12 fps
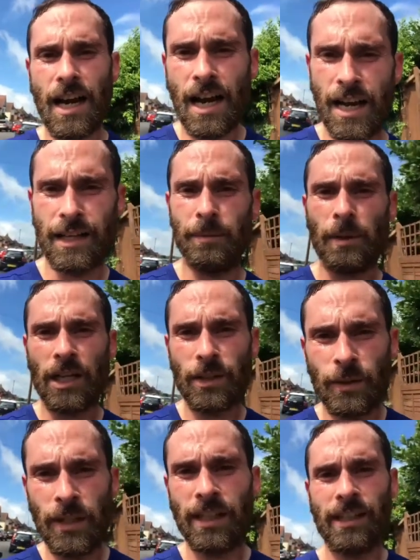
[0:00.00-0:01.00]
I hate you,
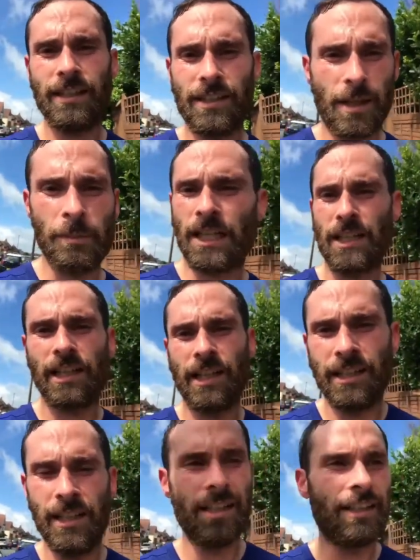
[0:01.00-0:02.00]
Michael, so much.
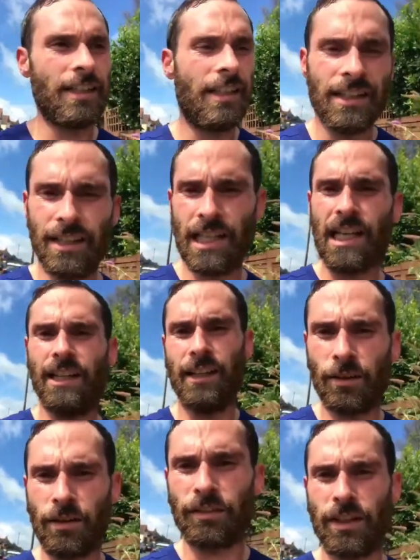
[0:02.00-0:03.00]
You're lucky
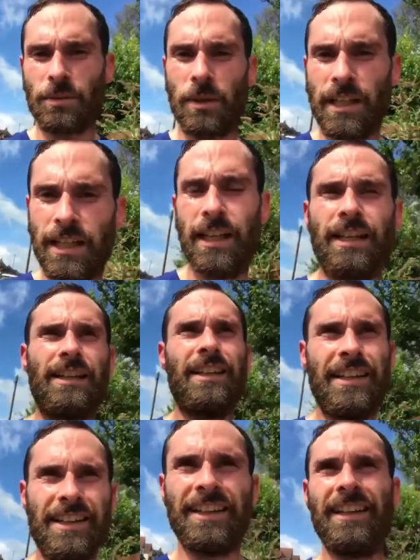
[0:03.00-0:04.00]
you're off this week.
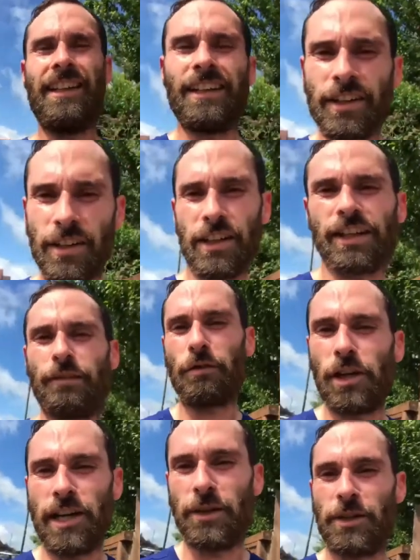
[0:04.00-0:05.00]
Good luck,
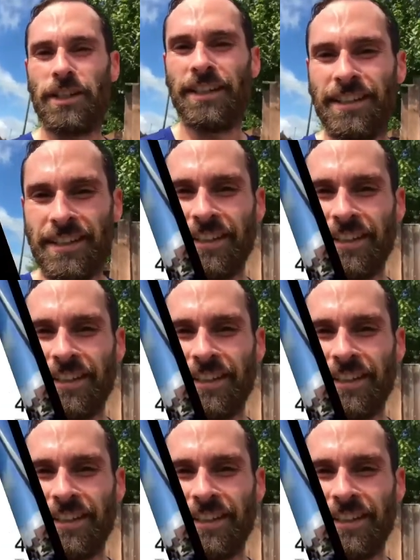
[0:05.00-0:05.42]
everyone else.